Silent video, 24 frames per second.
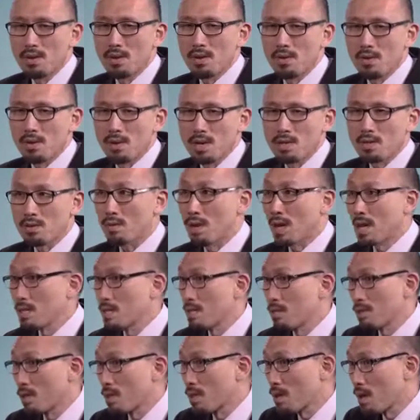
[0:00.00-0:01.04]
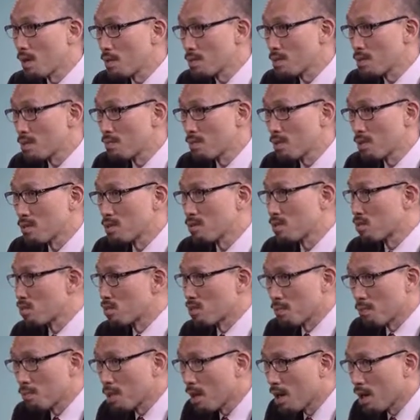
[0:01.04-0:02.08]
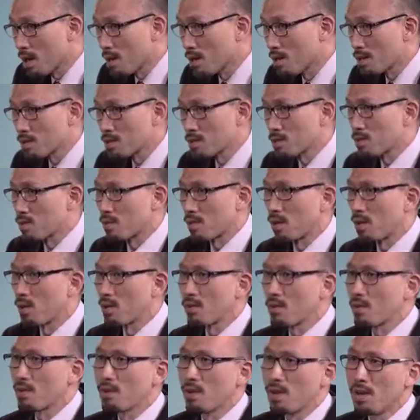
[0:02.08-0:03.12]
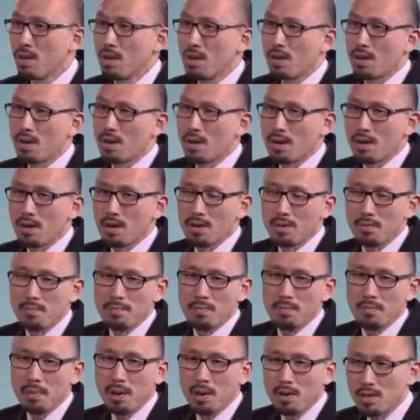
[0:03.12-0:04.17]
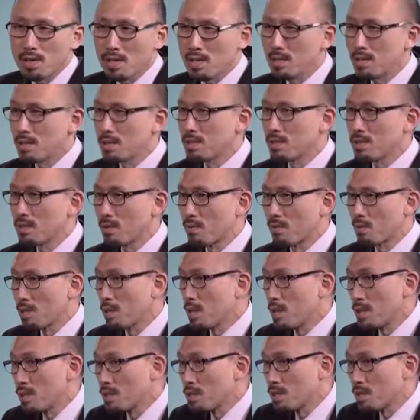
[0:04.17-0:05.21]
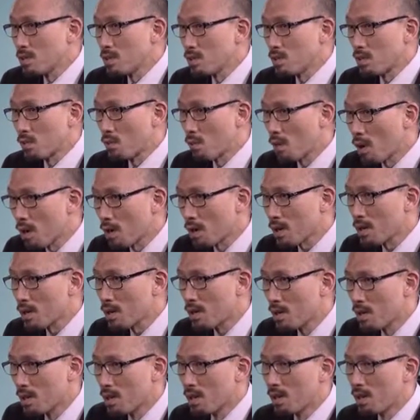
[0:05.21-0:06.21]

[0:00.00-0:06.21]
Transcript: or interacting with customers or suppliers or other um, parties related to your work,